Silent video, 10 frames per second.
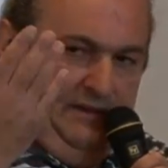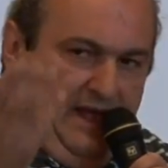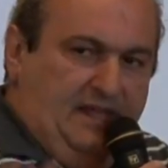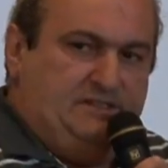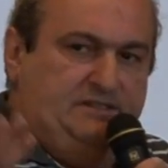
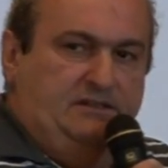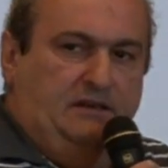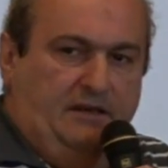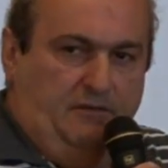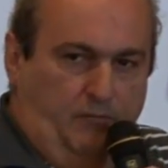That's
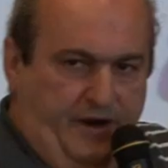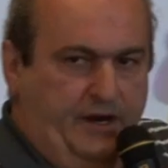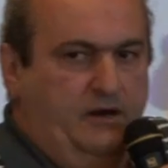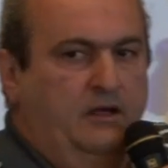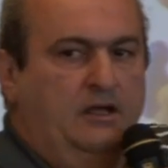
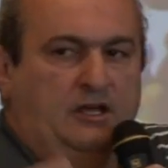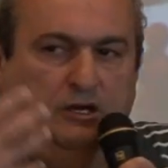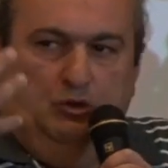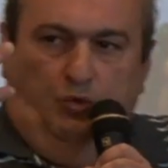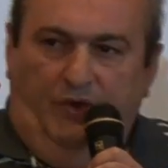where
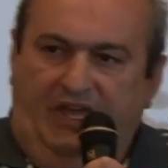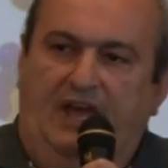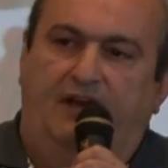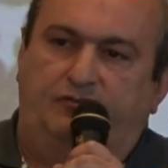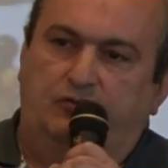we
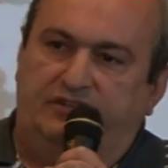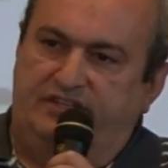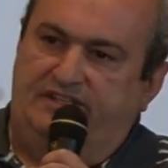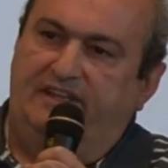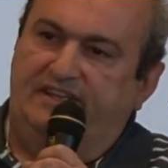have to
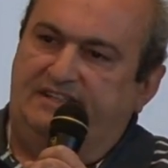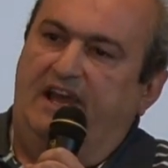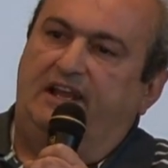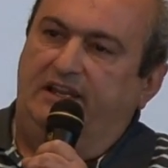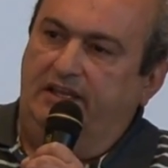understand
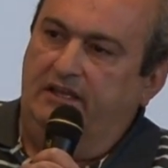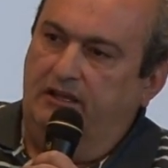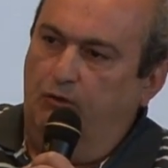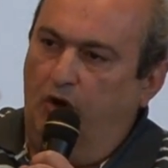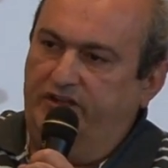exactly
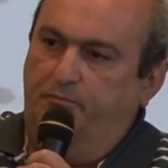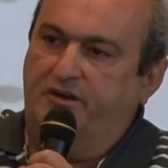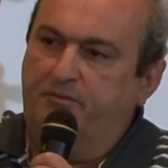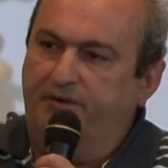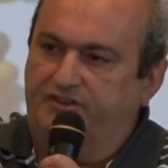what the
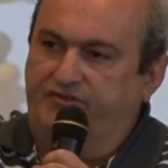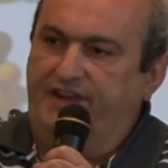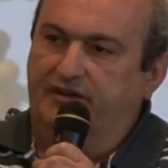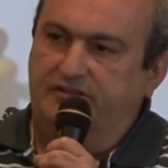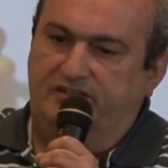
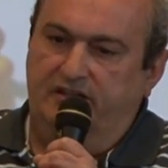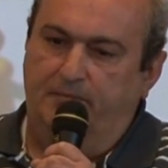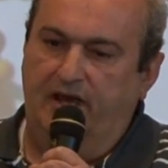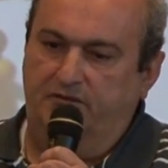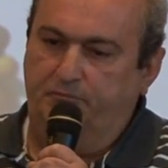perpetrators
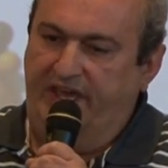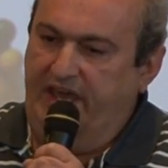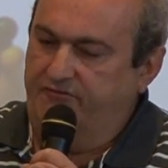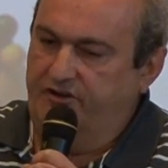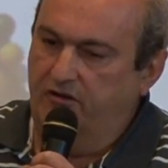about
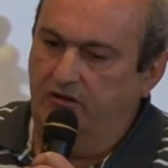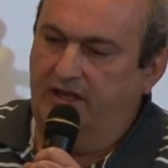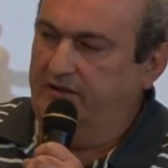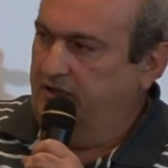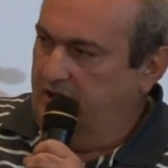behavioral
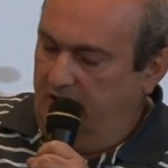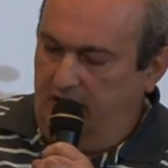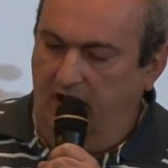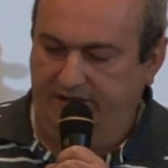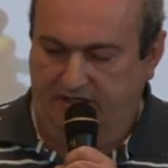and
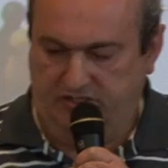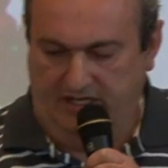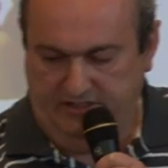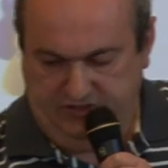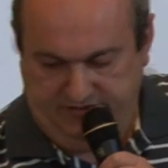conduct
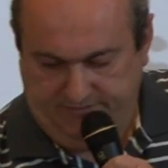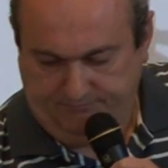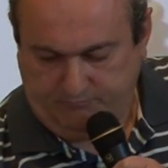challenges.